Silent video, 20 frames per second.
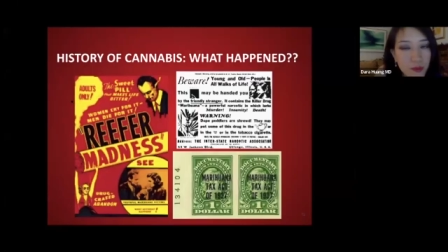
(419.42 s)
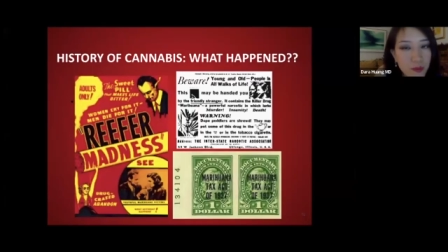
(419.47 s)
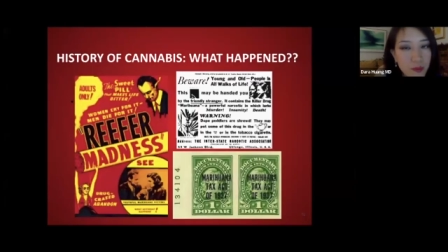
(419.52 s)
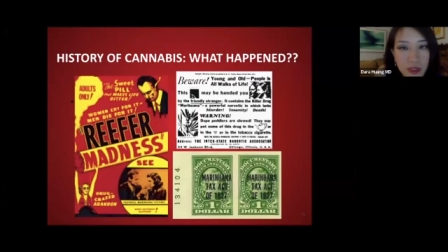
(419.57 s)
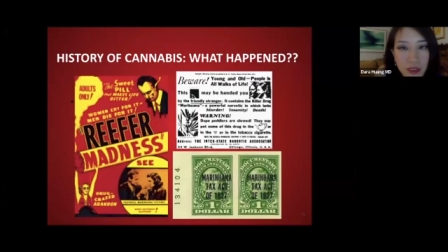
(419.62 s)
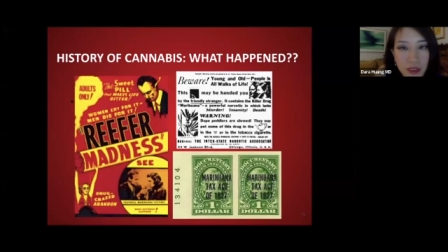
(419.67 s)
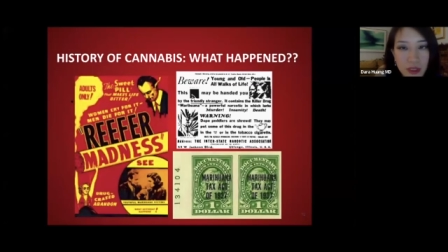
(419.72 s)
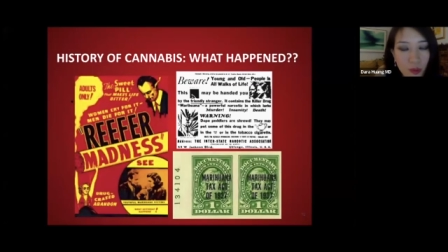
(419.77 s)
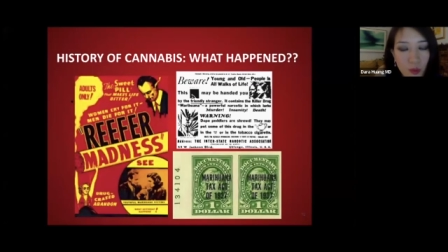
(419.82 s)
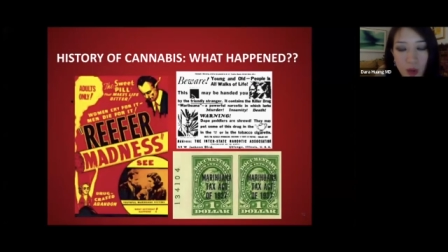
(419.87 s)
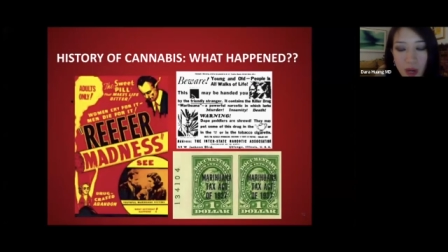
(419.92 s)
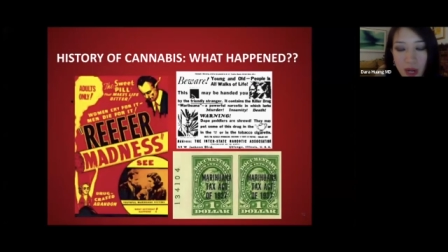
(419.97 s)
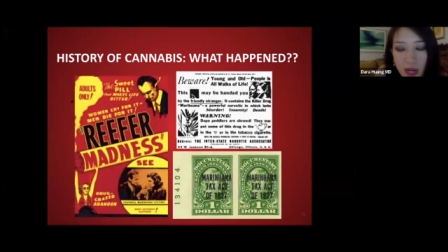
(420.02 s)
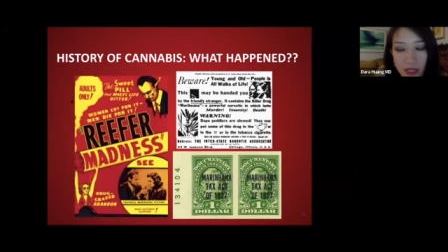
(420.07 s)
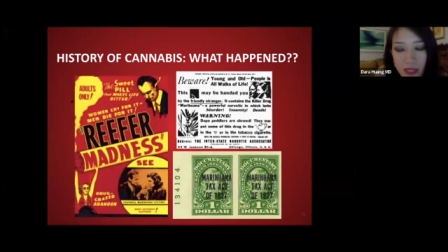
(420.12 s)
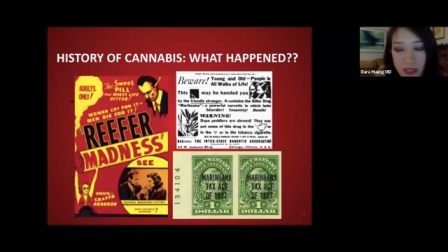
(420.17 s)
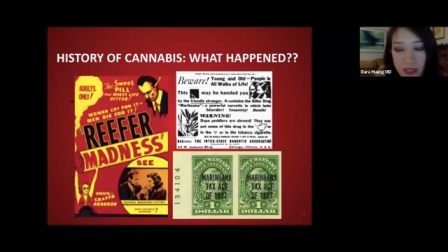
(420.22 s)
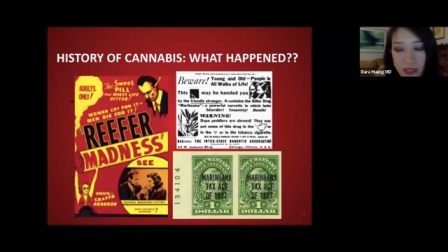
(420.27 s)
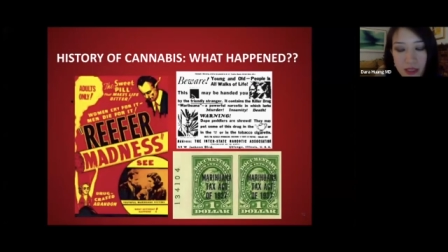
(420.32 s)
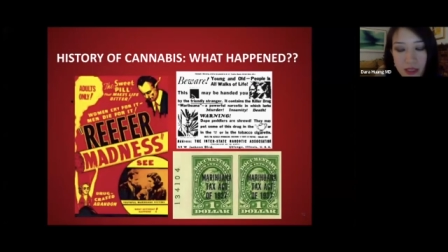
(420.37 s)
really, why
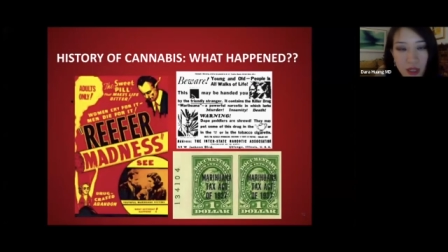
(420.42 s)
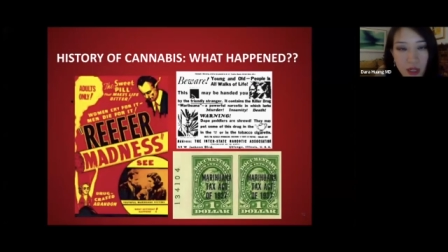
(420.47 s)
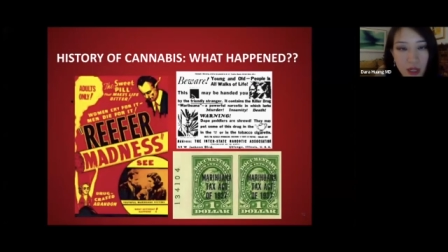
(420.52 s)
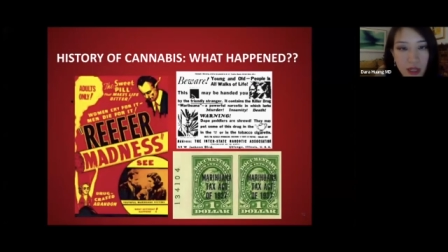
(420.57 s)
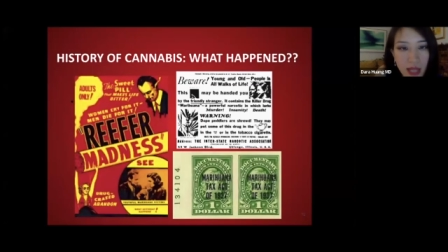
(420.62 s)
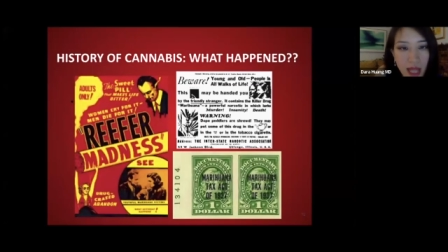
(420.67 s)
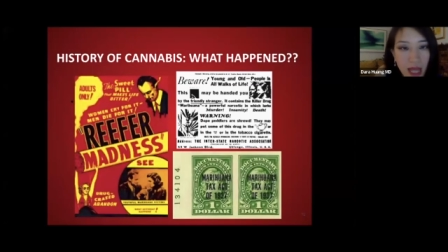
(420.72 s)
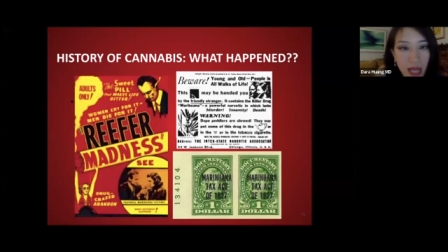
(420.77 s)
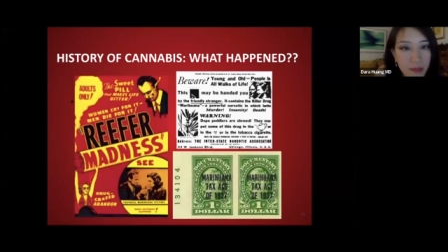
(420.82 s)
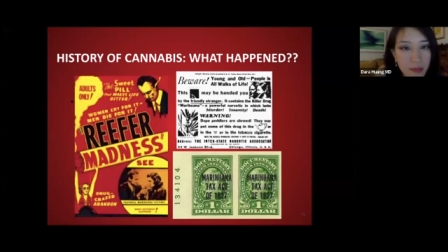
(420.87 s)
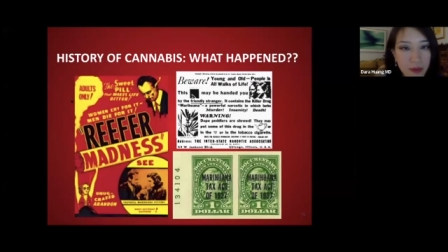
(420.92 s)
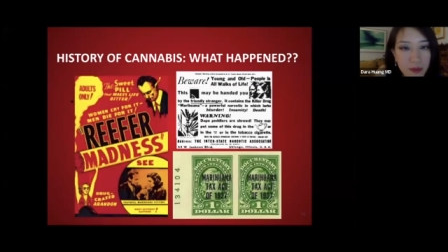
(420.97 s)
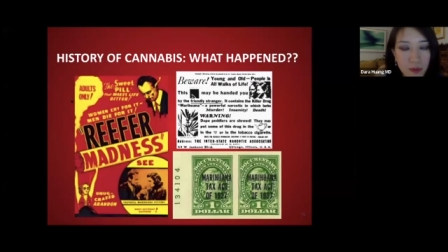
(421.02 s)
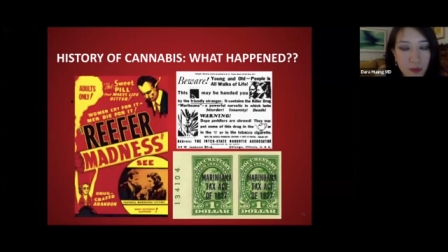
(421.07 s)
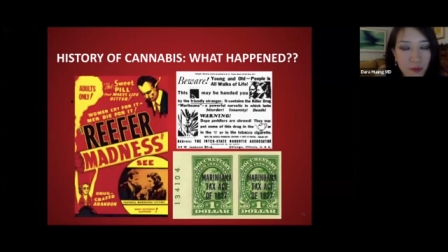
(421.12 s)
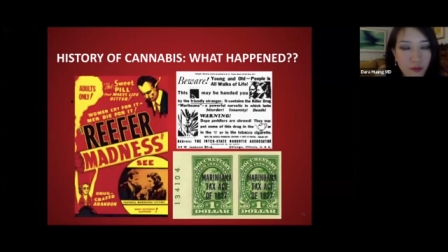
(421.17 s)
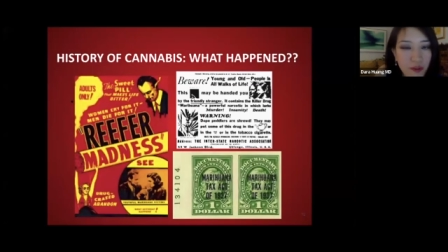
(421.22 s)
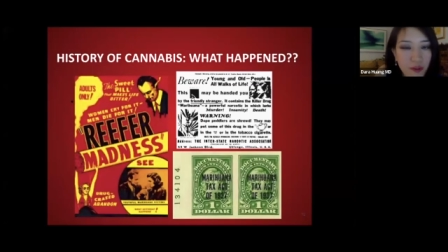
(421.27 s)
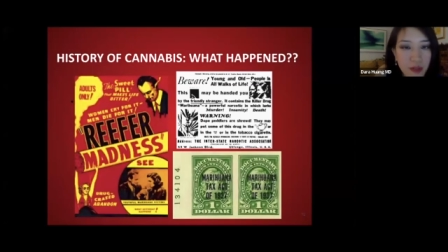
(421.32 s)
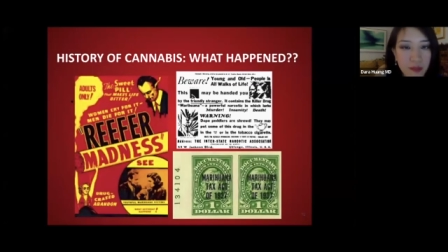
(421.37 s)
did this all
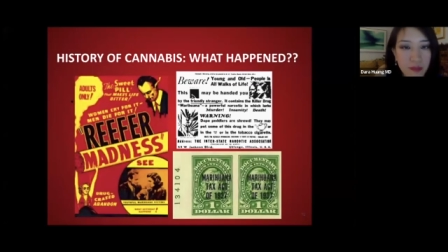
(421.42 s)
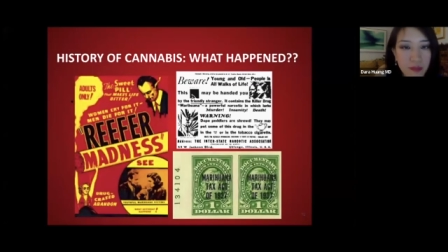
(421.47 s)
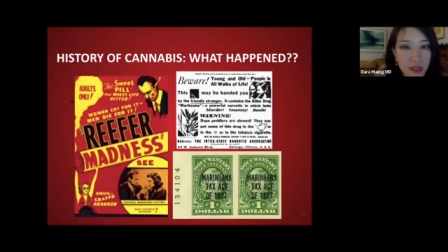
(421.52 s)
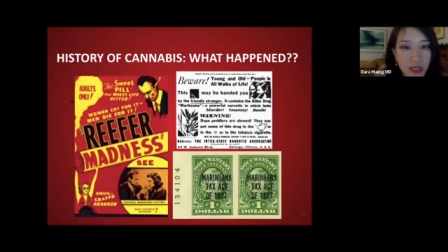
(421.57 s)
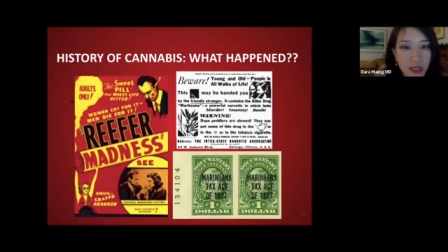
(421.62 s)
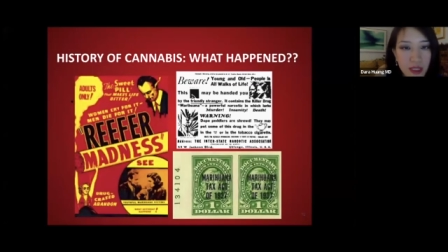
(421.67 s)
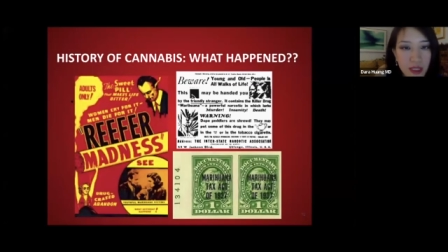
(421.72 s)
happen from